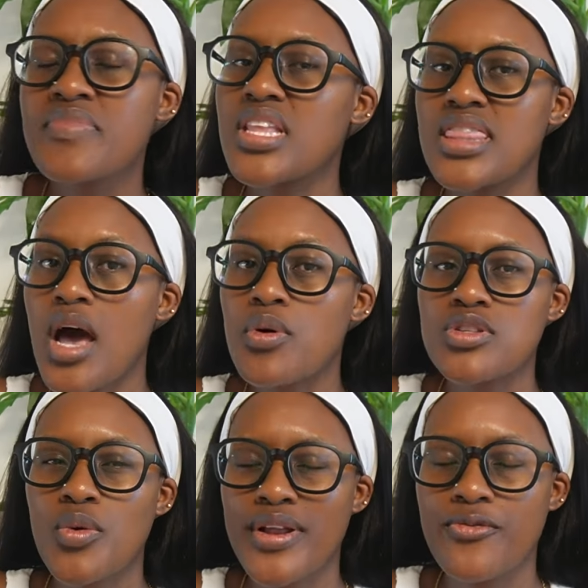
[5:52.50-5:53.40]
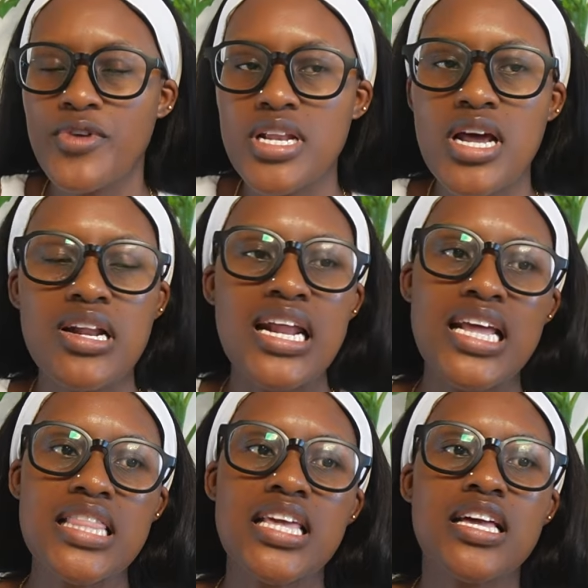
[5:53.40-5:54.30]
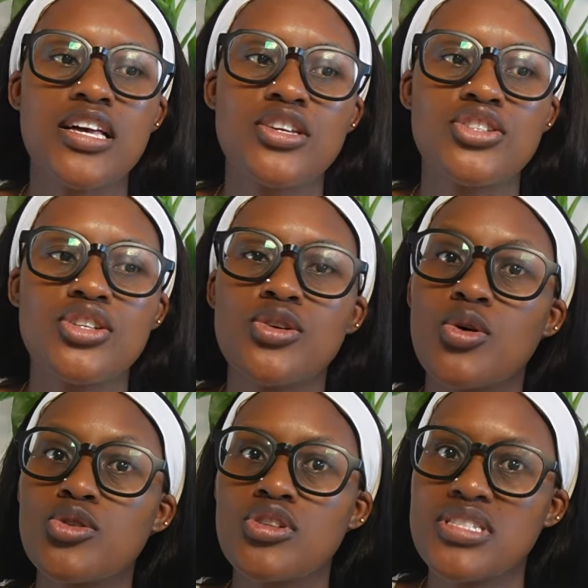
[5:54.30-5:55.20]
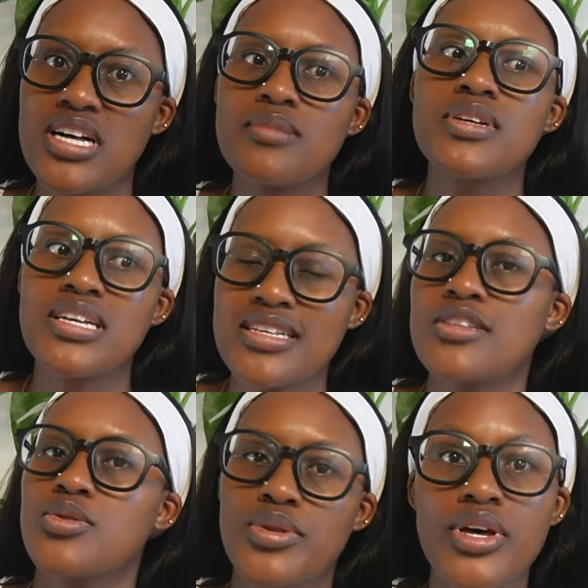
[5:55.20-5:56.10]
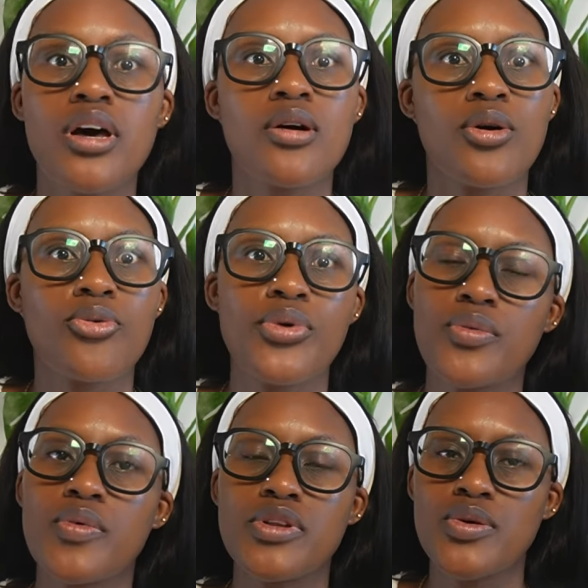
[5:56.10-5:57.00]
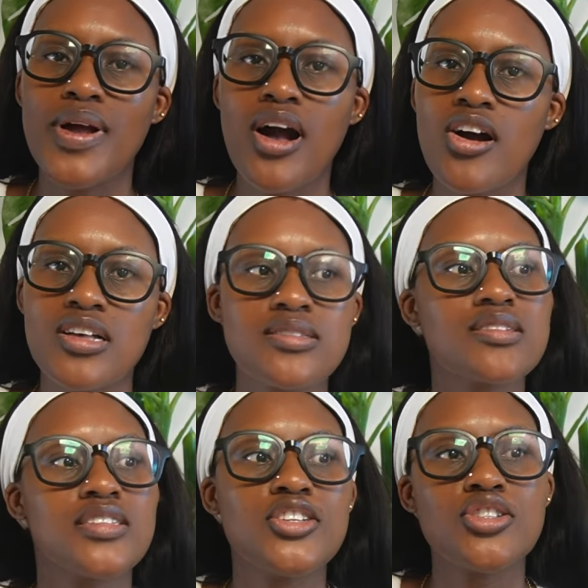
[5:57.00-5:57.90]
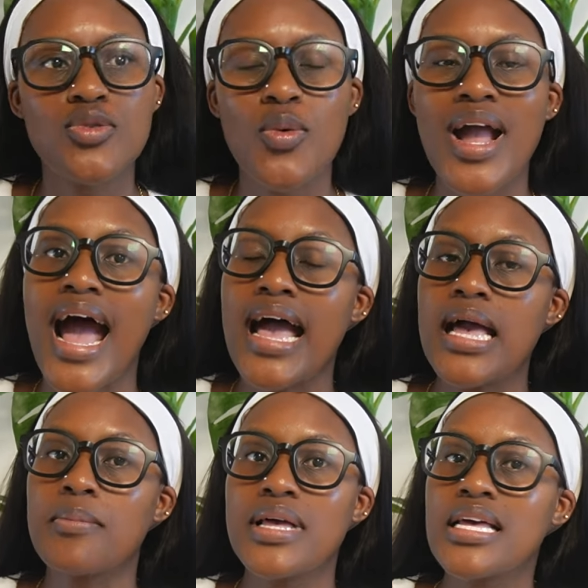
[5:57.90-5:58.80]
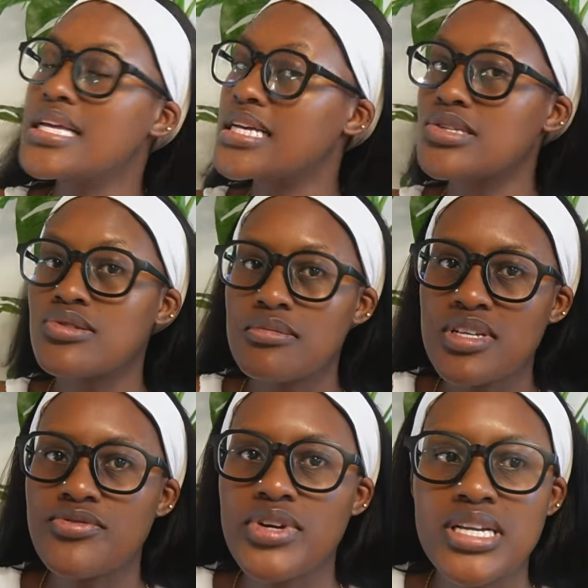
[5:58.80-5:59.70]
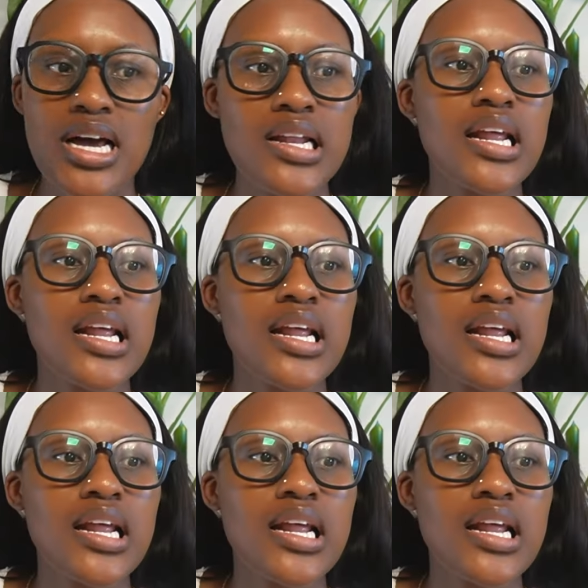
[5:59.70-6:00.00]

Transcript: now I was quite freaked out, and I think she could also tell, because I told her when we were doing our consultation where I am extremely freaked out,